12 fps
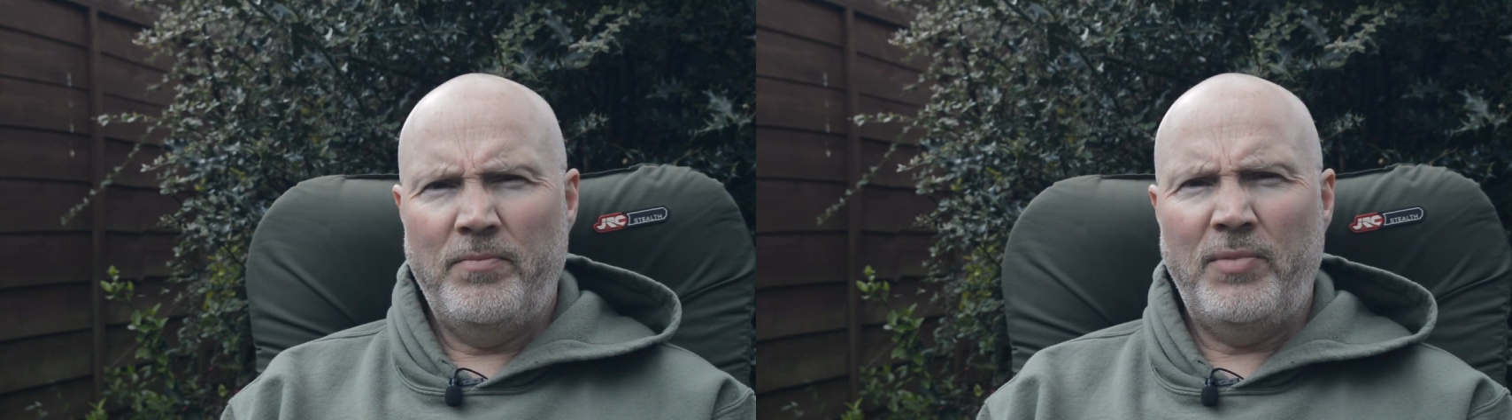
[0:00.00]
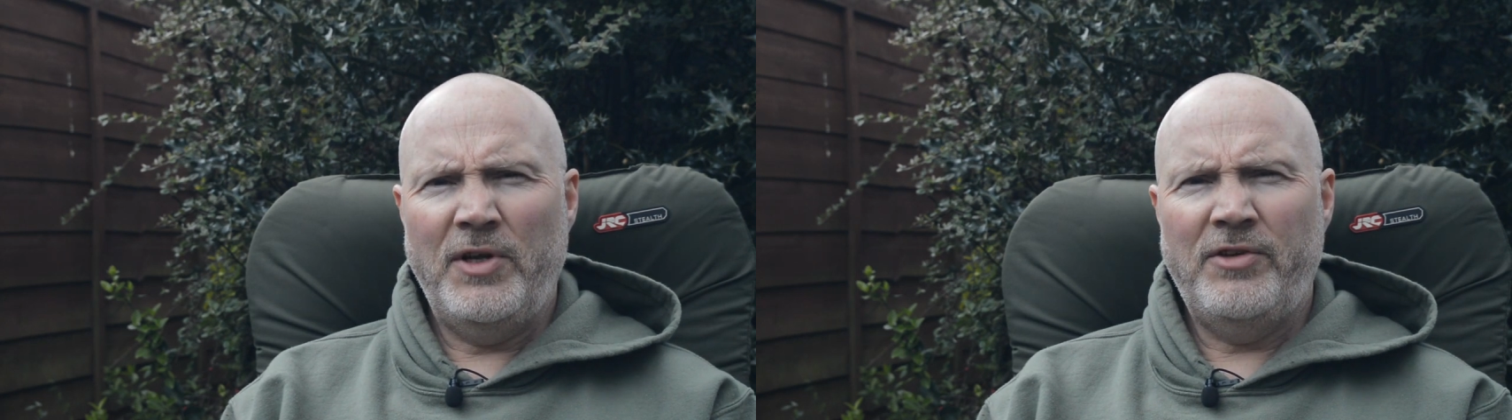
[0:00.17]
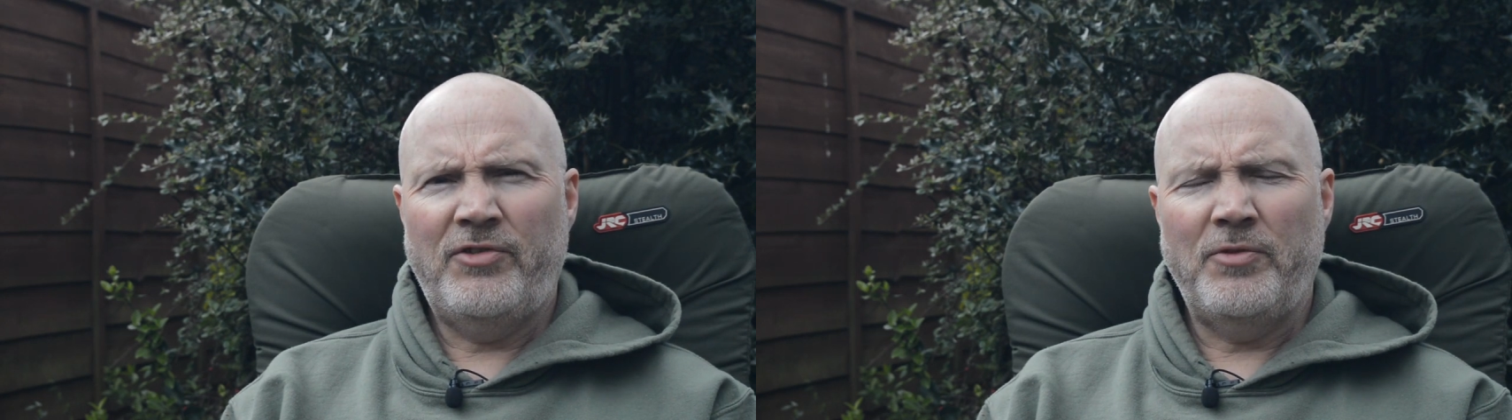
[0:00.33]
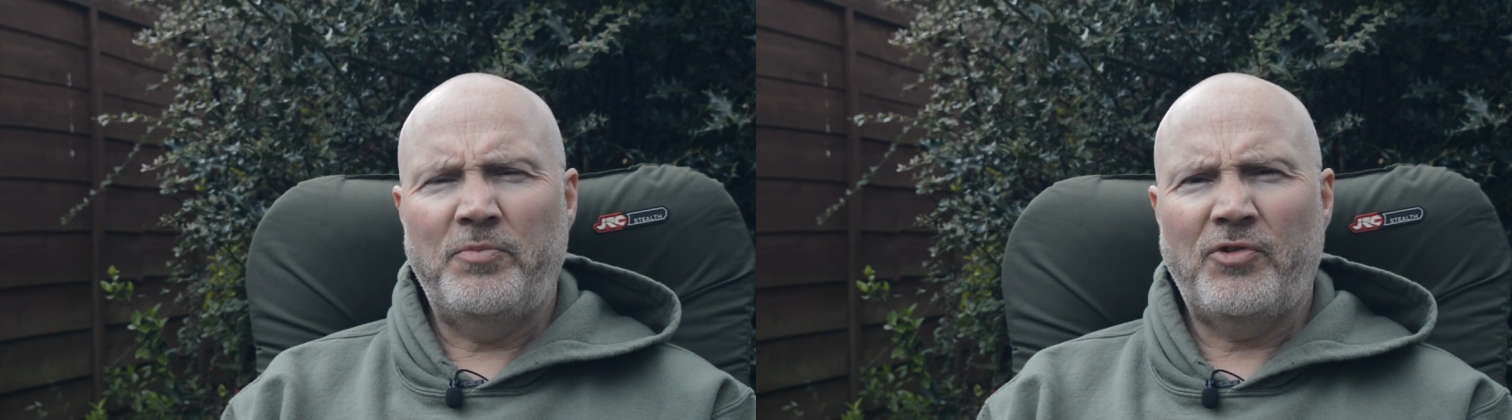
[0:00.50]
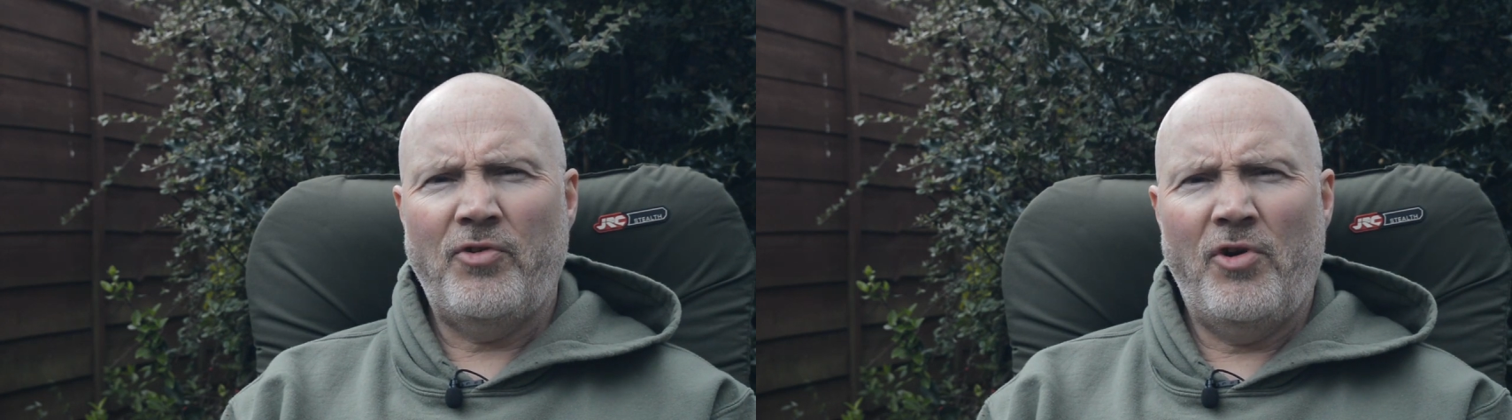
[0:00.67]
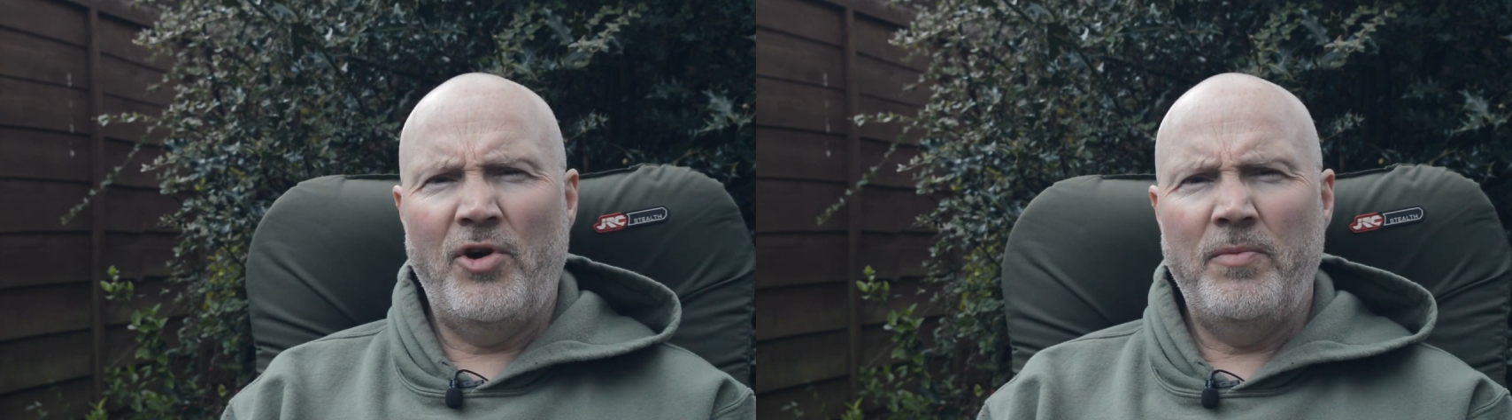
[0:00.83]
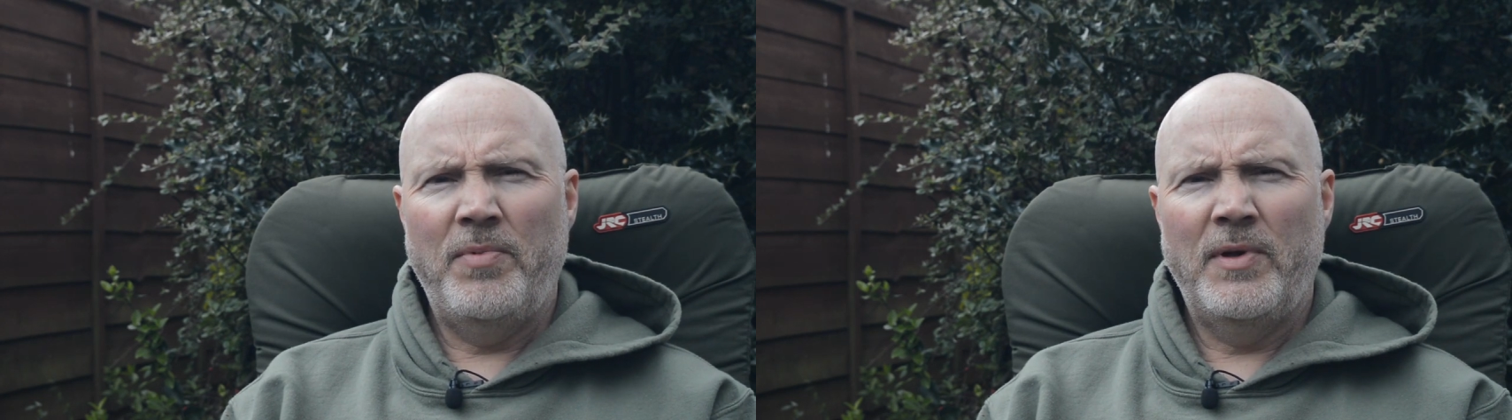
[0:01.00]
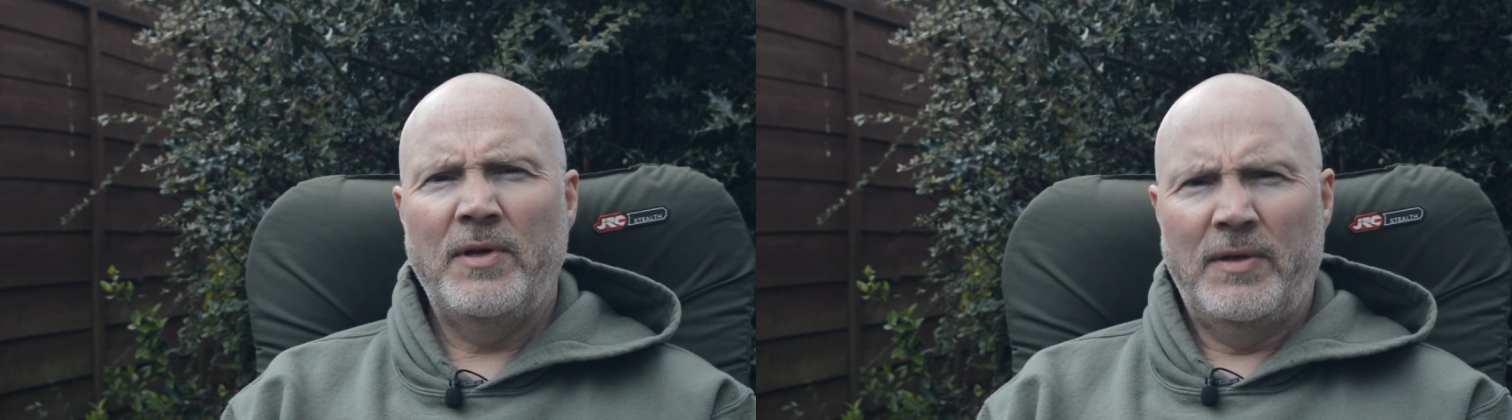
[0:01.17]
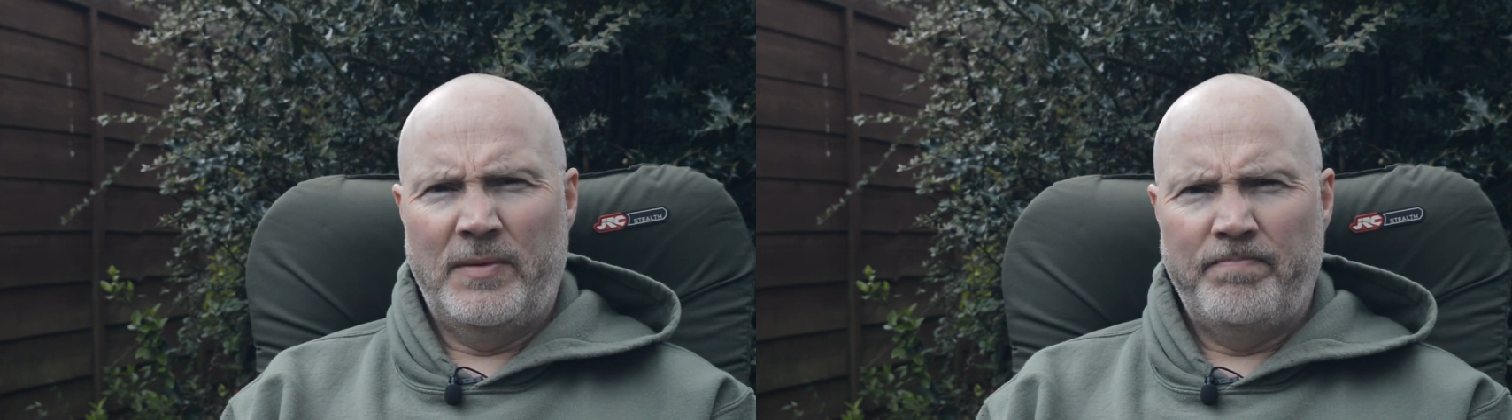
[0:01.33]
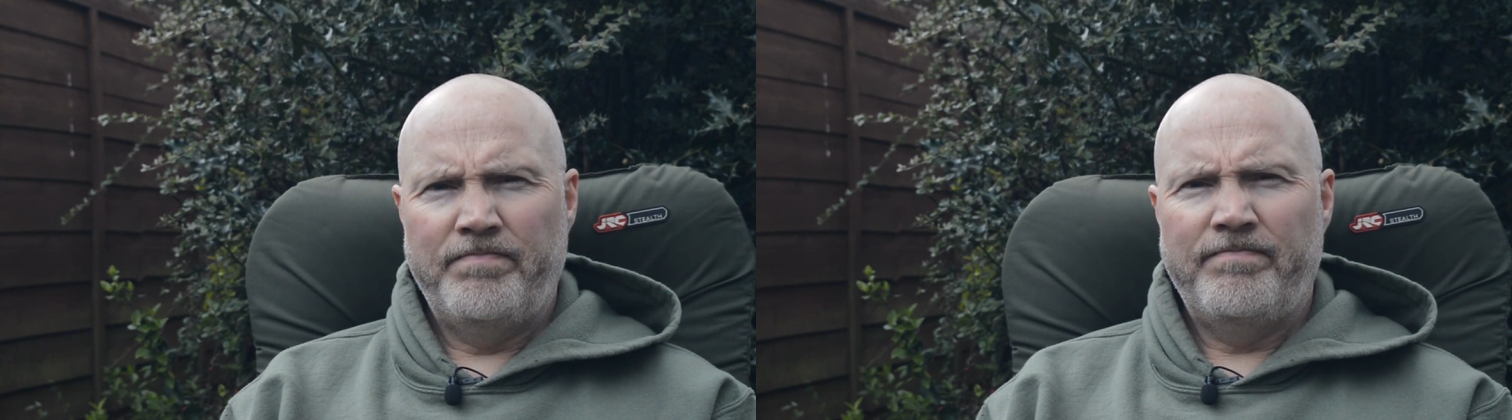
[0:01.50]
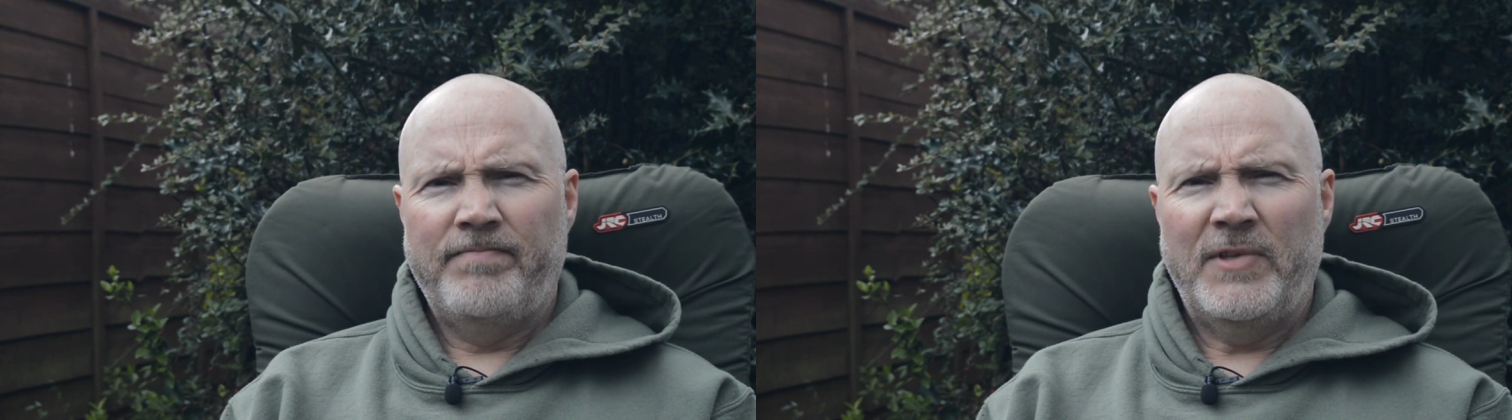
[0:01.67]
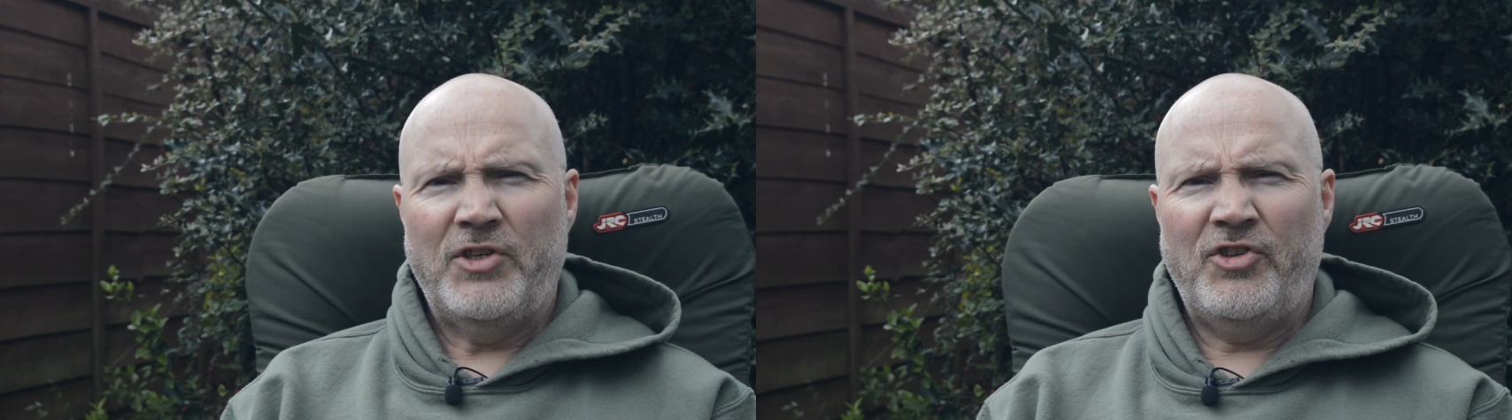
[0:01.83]
please subscribe.
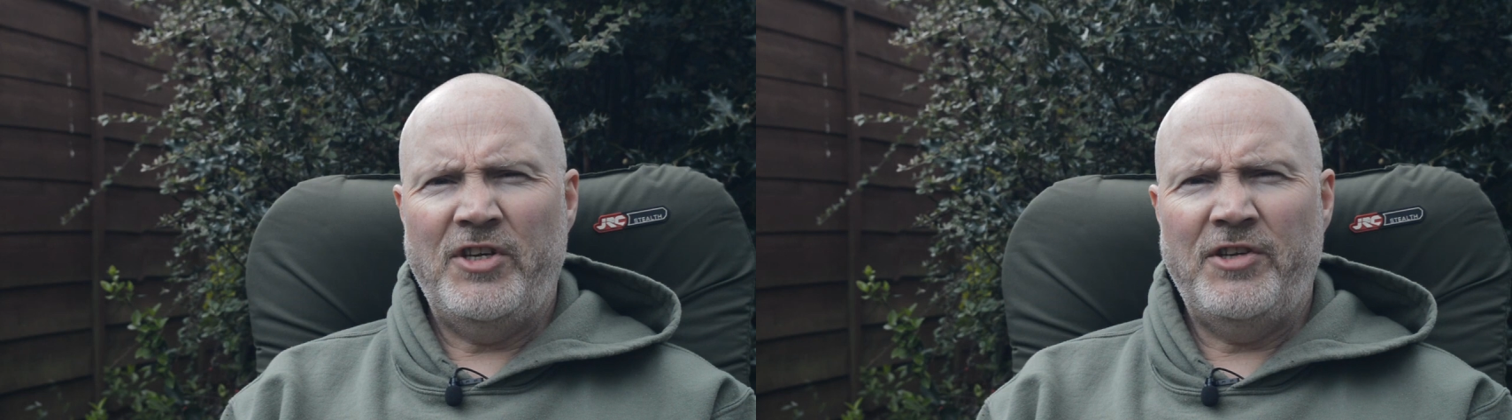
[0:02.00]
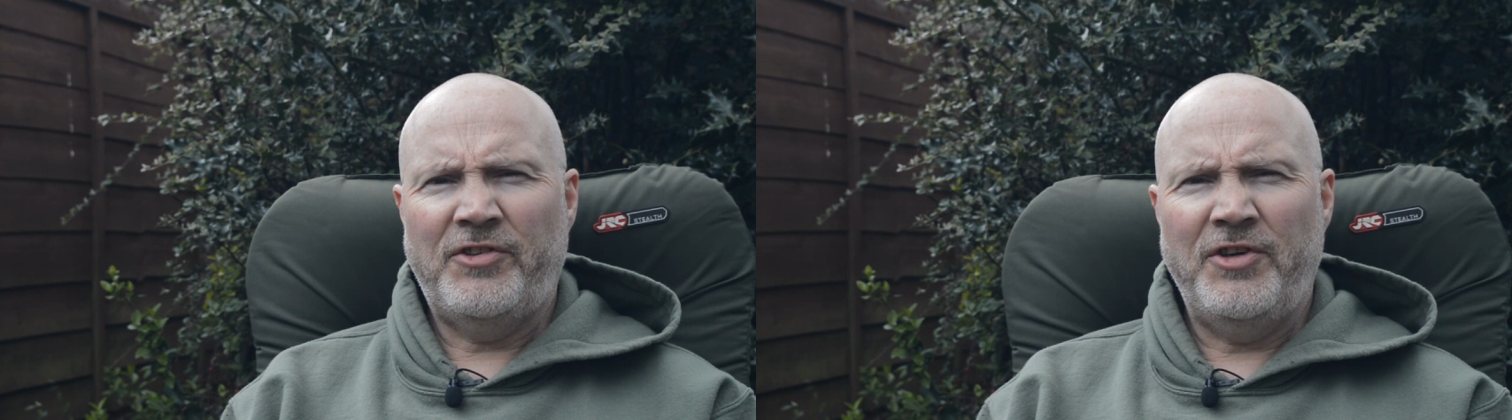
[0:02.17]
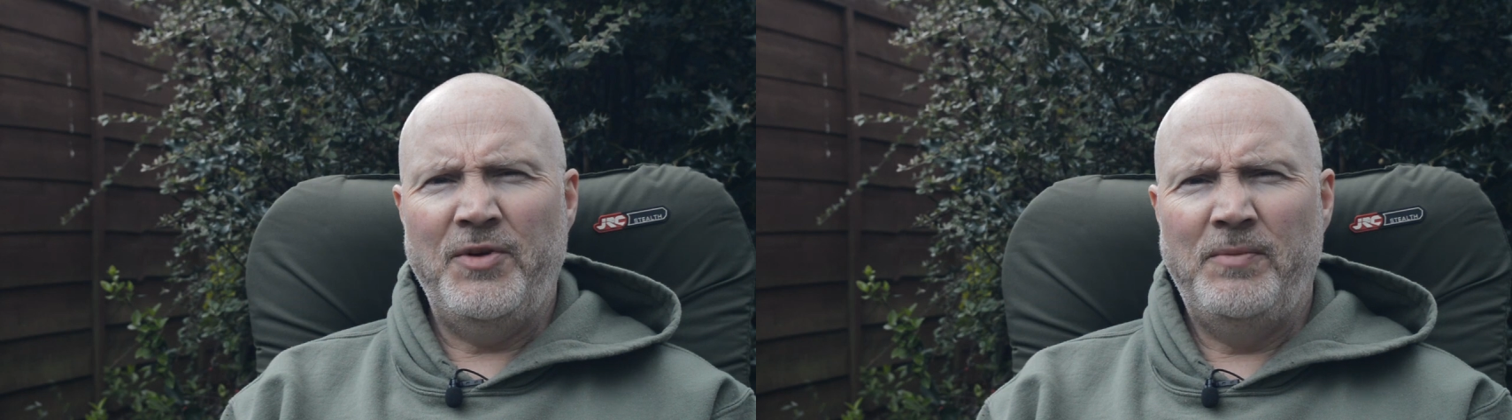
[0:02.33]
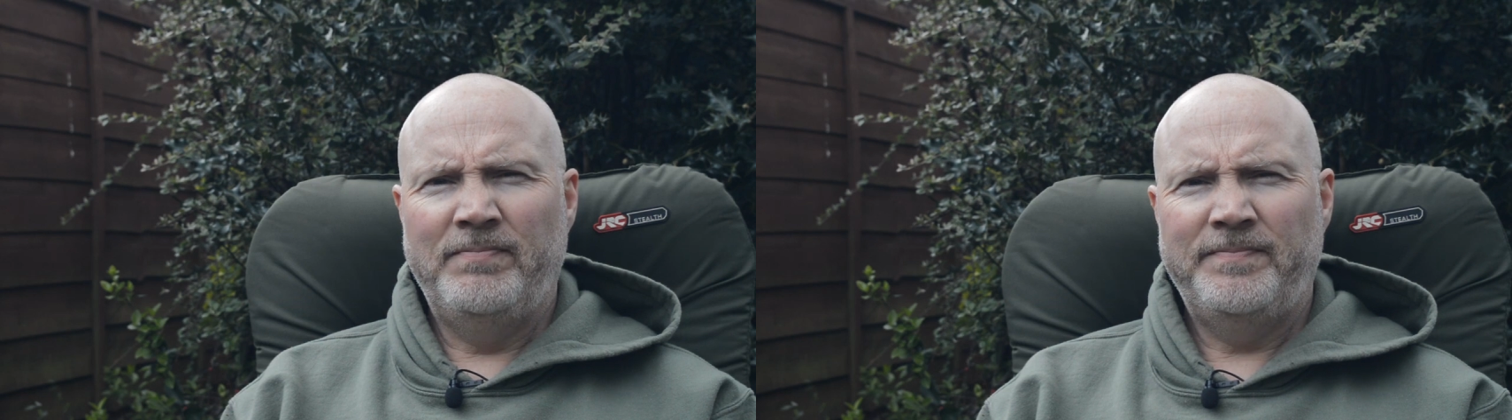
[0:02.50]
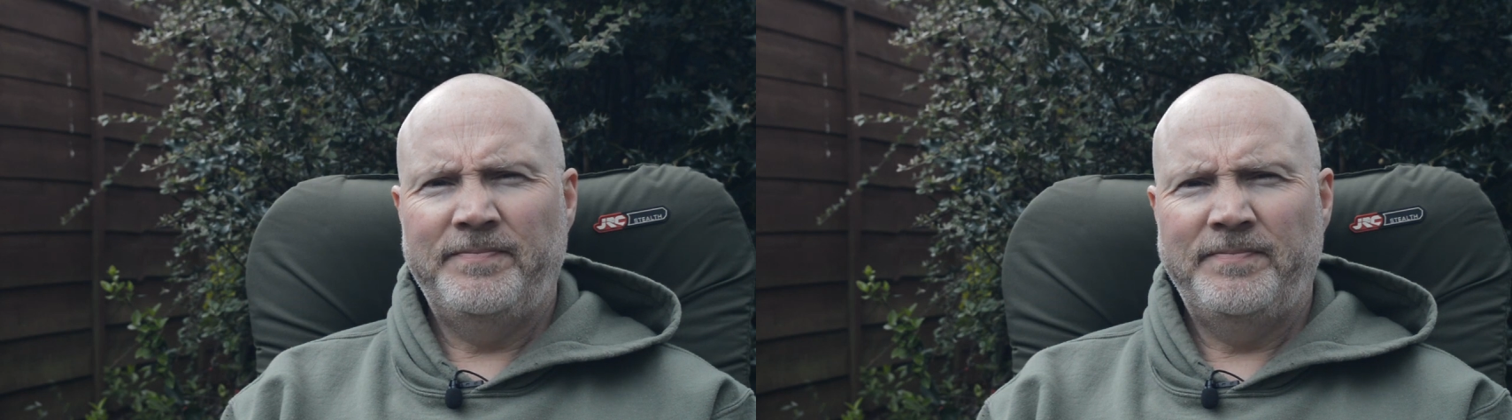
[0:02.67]
See you soon.